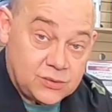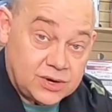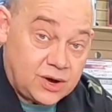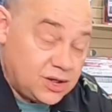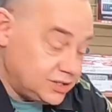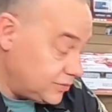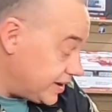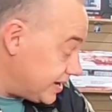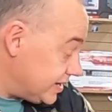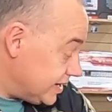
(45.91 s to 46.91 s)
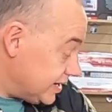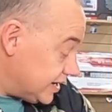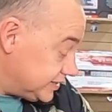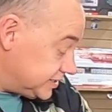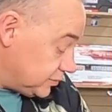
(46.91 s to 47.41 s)
so on all the way
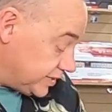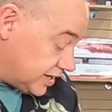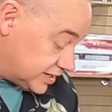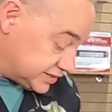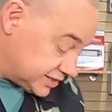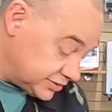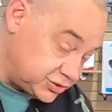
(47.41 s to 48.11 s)
until we got